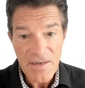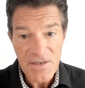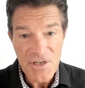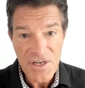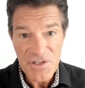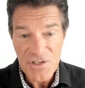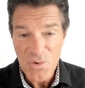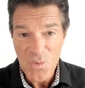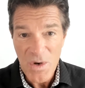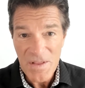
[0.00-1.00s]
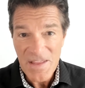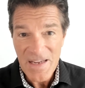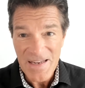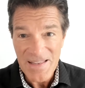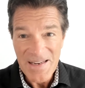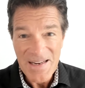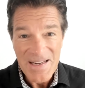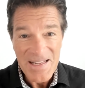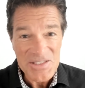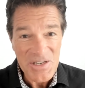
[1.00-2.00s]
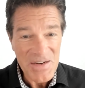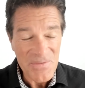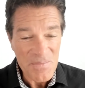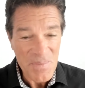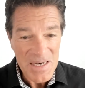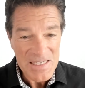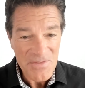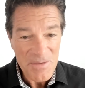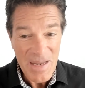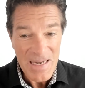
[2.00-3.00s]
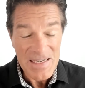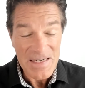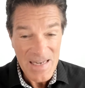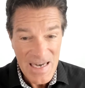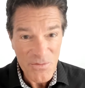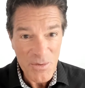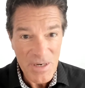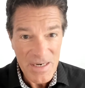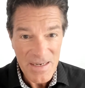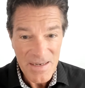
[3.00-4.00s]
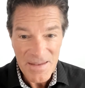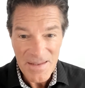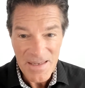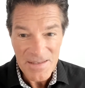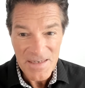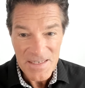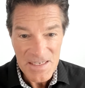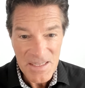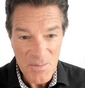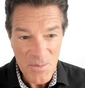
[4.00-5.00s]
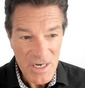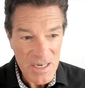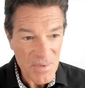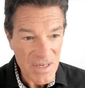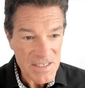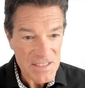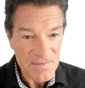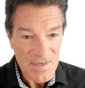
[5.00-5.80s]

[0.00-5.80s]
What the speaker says: because you can just do one thing that's going to have a positive impact on everybody that is in the marketplace.